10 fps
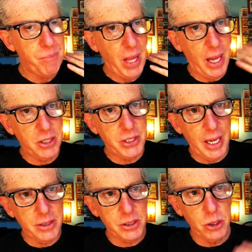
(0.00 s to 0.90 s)
had a
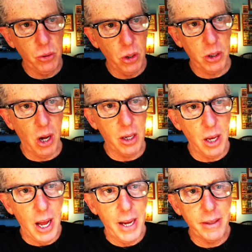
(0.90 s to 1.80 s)
chance to look
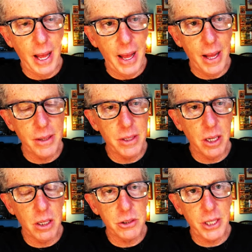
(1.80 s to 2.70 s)
online and
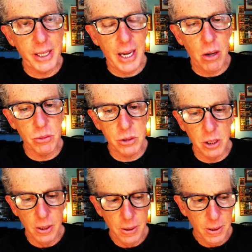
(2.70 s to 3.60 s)
check out
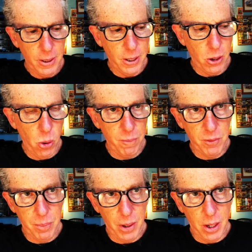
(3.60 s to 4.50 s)

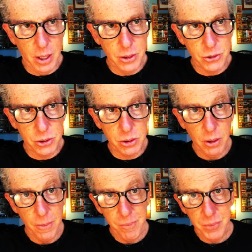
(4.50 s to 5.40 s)
hopeforpaws.org.
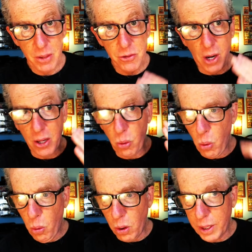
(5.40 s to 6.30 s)

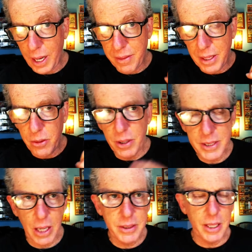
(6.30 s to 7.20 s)
I think they're in
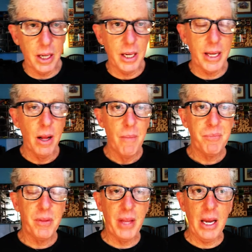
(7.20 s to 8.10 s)
downtown LA.
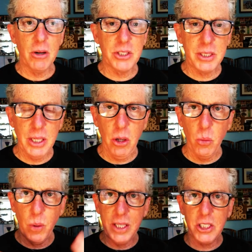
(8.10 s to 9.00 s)
They are still
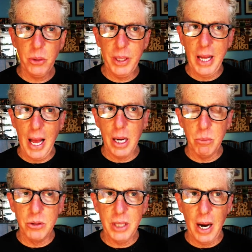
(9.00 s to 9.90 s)
rescuing
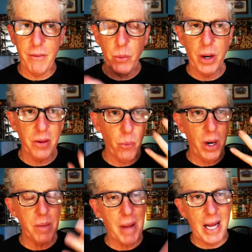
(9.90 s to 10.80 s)
animals everywhere. They're
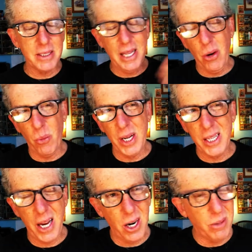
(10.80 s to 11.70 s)
wearing masks. They don't really
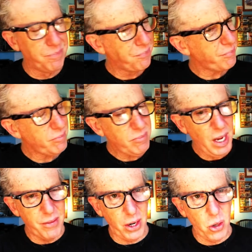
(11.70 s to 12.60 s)
care.
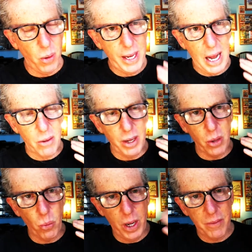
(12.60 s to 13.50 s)
They're going out
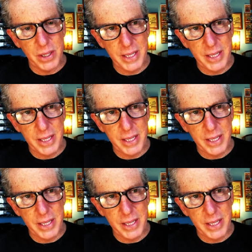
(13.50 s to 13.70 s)
and whatever it